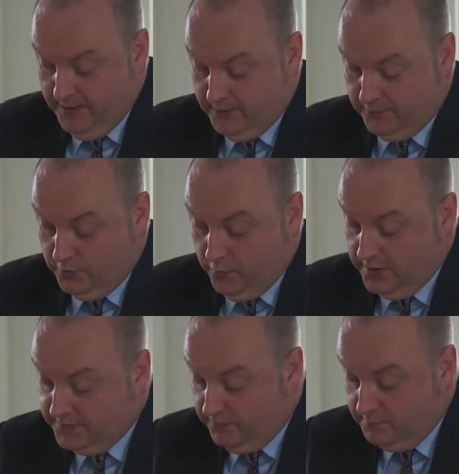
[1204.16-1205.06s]
Through
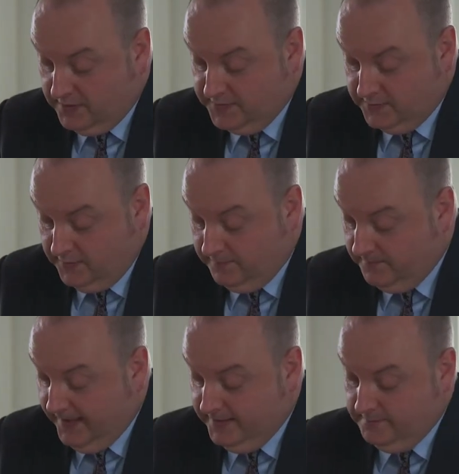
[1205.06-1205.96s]
quirks of administrative
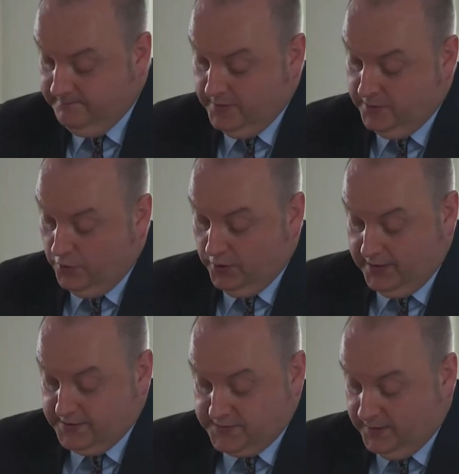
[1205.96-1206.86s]
fate, an
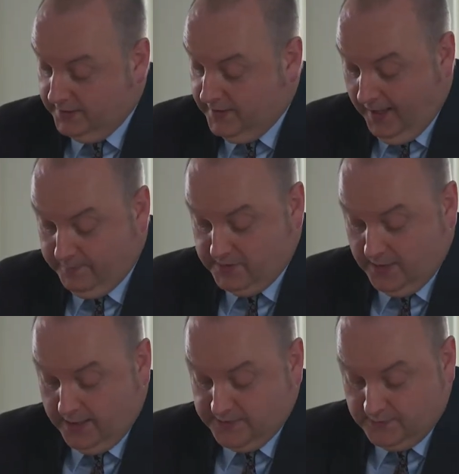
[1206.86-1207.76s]
early Australian
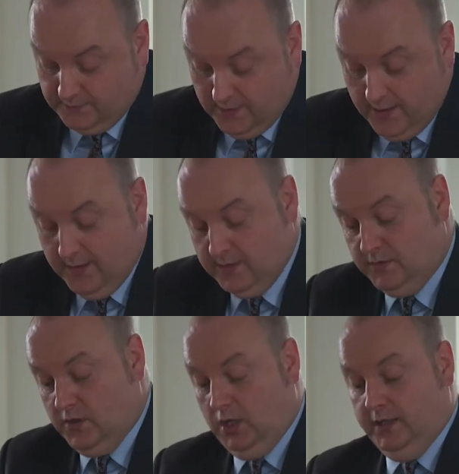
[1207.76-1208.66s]
appetite
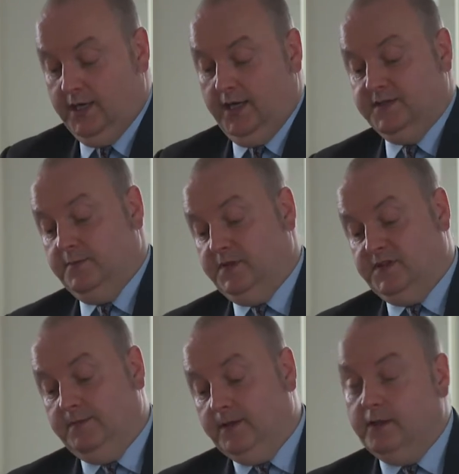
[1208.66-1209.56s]
to colonise the
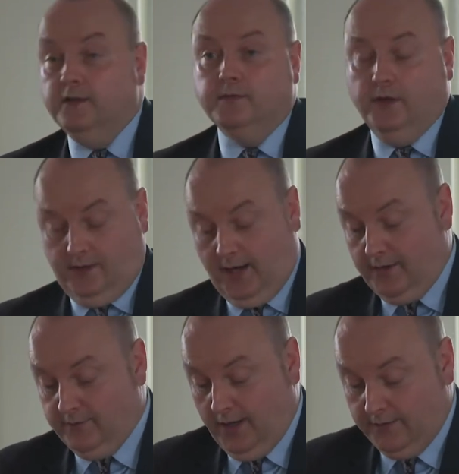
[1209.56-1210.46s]
Pacific, if not an
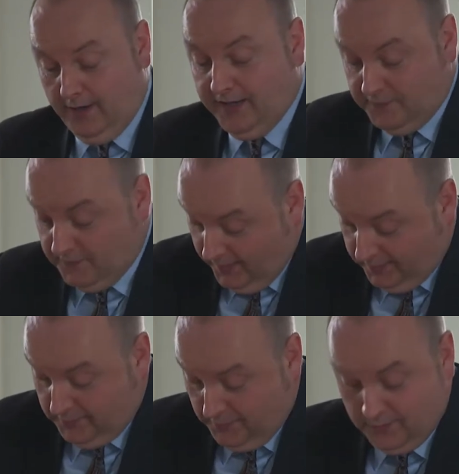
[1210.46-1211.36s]
outright racist
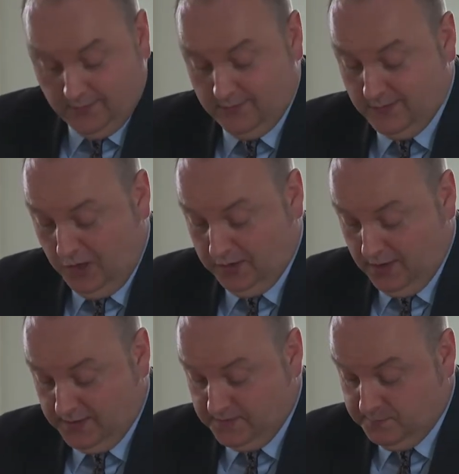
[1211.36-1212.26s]
attitude to
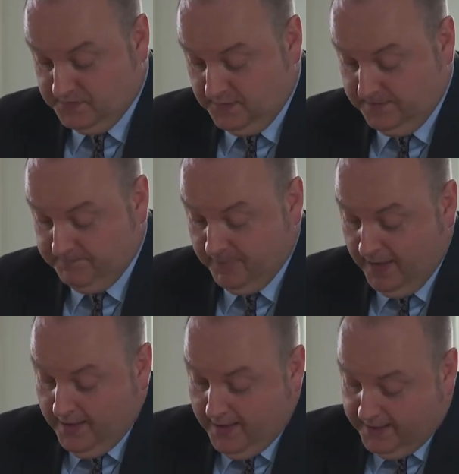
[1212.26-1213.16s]
colonise the Pacific,
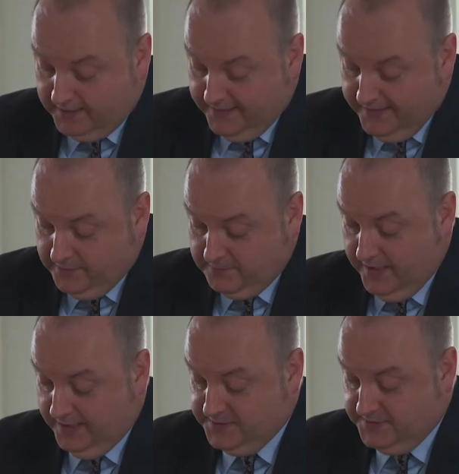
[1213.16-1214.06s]
and a League of
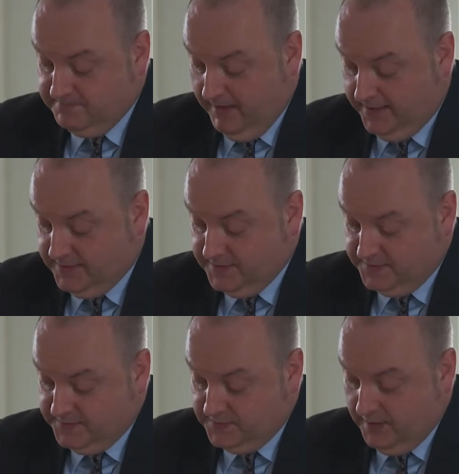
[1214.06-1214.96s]
Nations mandate
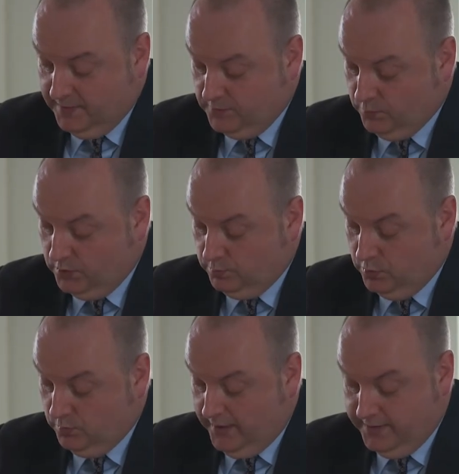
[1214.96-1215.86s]
system after World
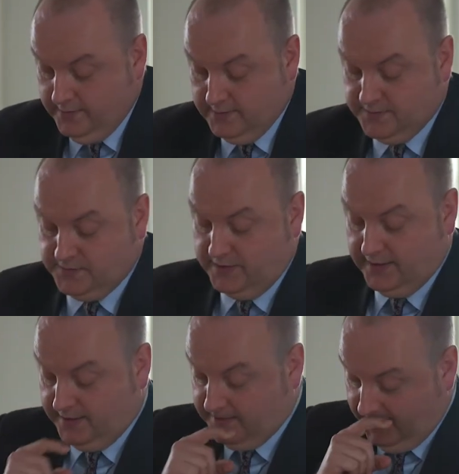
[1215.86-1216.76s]
War I,
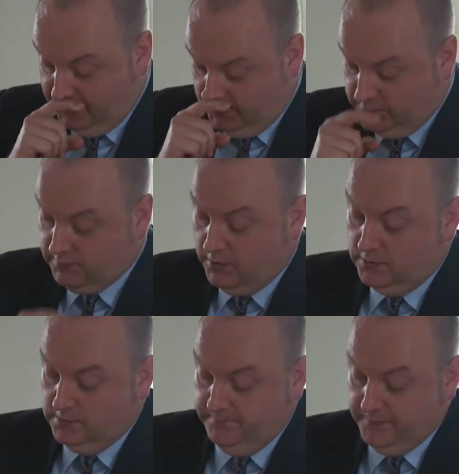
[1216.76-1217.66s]
Australia had gained
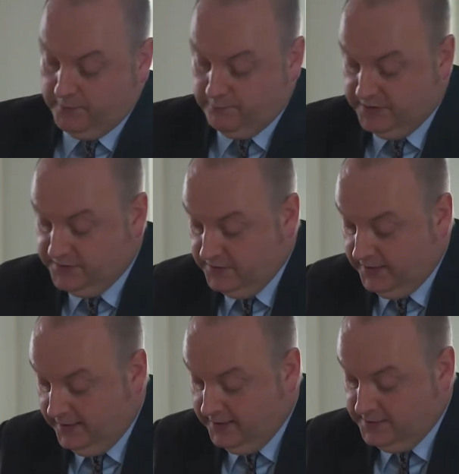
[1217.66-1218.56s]
control of British New
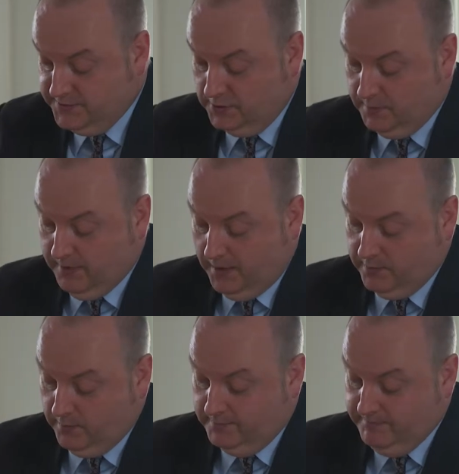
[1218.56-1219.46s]
Guinea and German
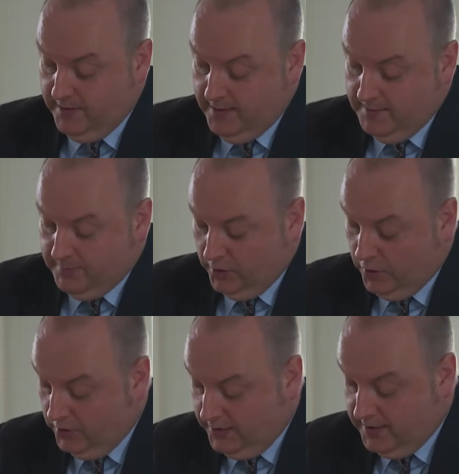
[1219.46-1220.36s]
Papua. By the
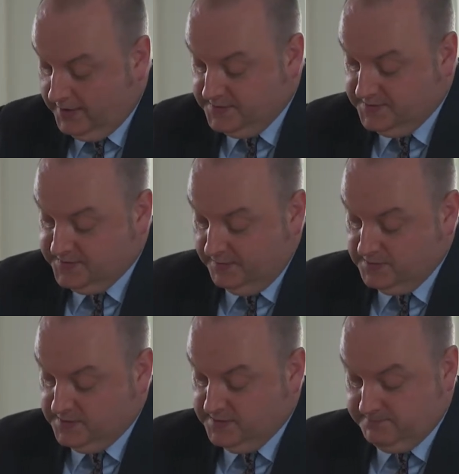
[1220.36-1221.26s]
early
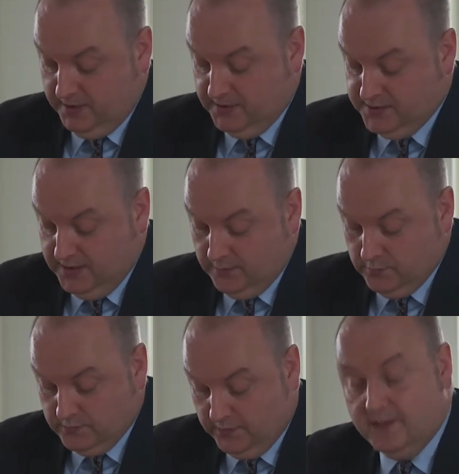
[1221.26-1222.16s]
1970s, PNG
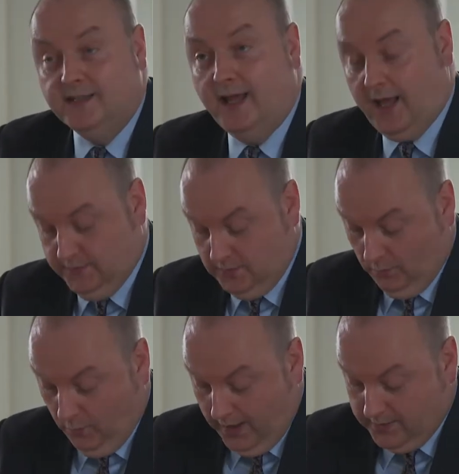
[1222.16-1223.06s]
was one of the last
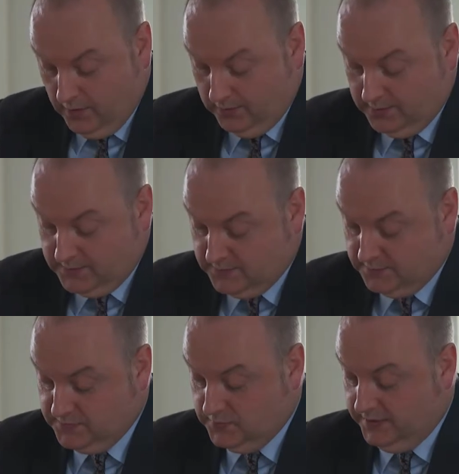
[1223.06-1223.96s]
white colonies to
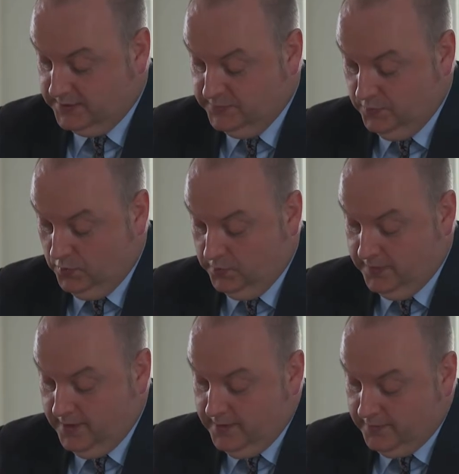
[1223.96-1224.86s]
Australia's
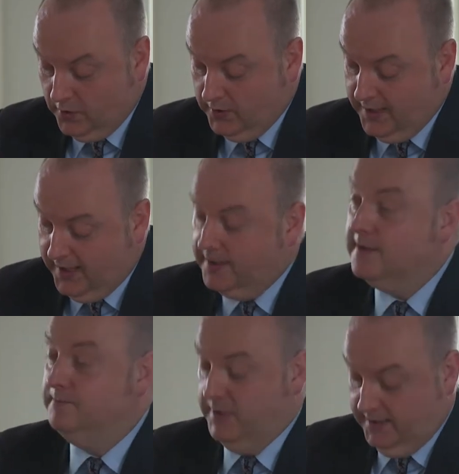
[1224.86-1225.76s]
north, the only
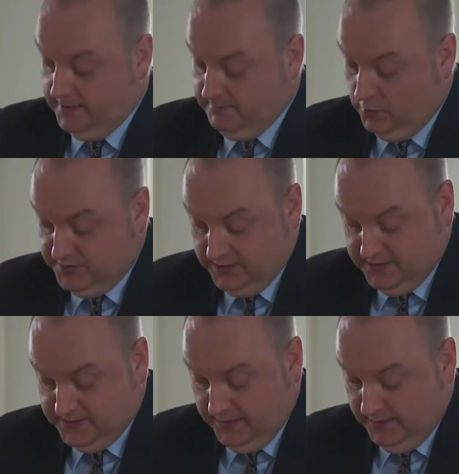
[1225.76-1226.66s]
other being
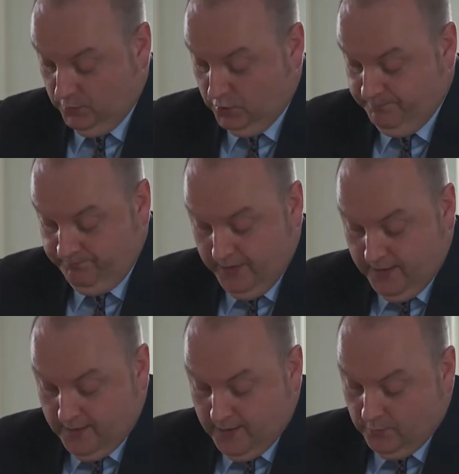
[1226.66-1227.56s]
Portuguese Timor.
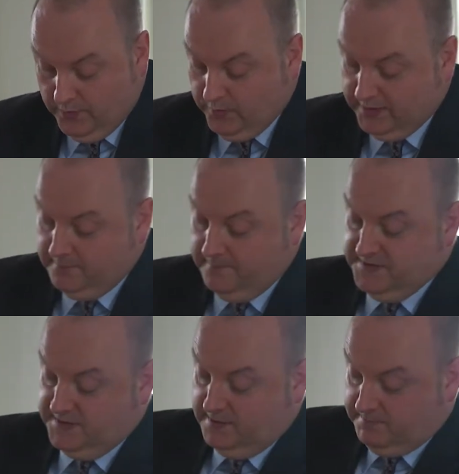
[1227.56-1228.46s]
When Whitlam
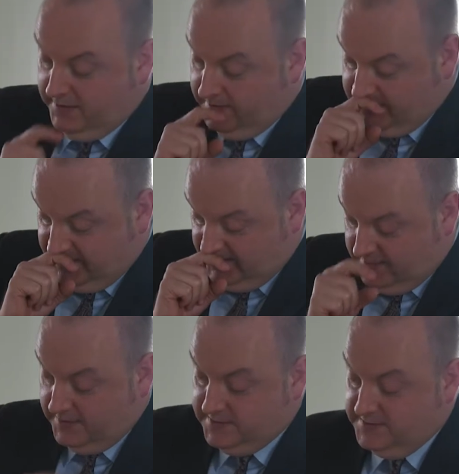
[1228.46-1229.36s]
visited PNG in
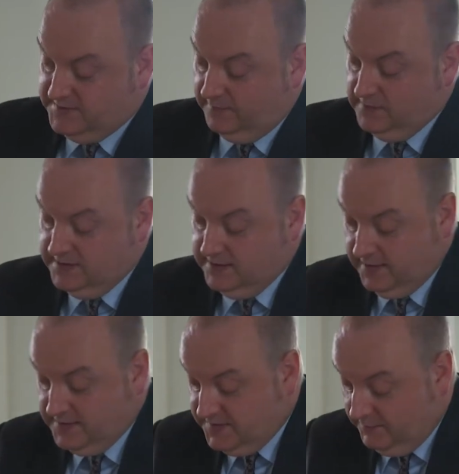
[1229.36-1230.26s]
1970
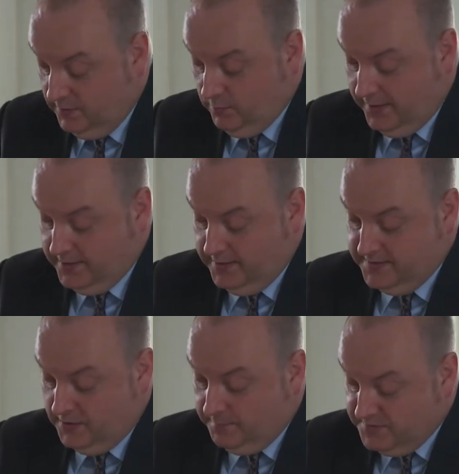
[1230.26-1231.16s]
and 71
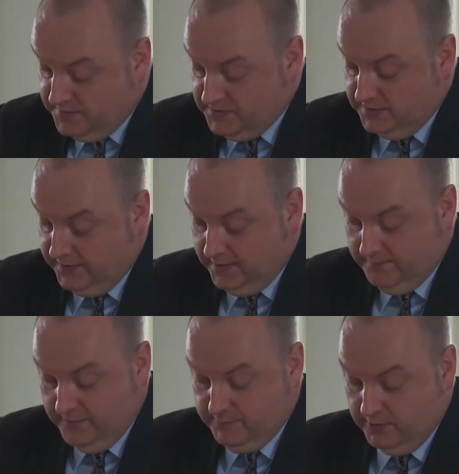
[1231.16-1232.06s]
as opposition
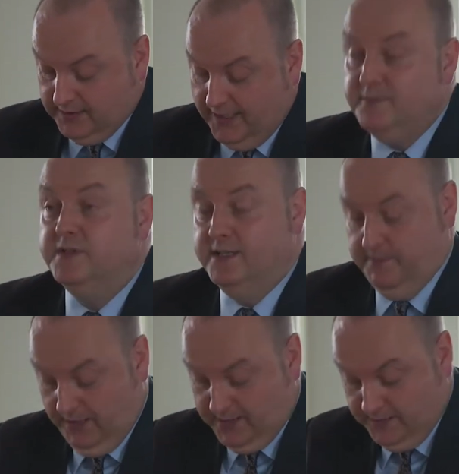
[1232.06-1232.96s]
leader, he proclaimed
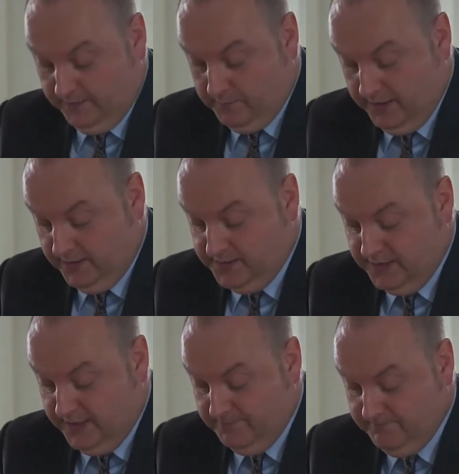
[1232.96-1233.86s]
independence for
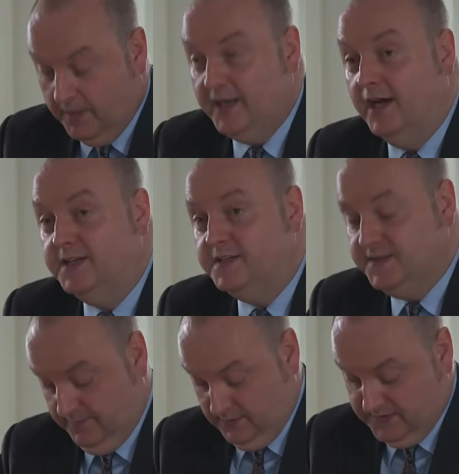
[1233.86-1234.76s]
PNG by
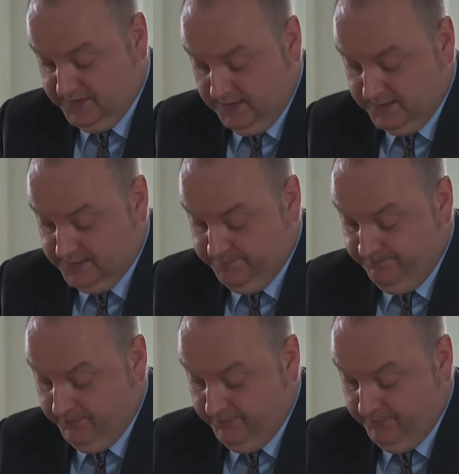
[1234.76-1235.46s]
1976.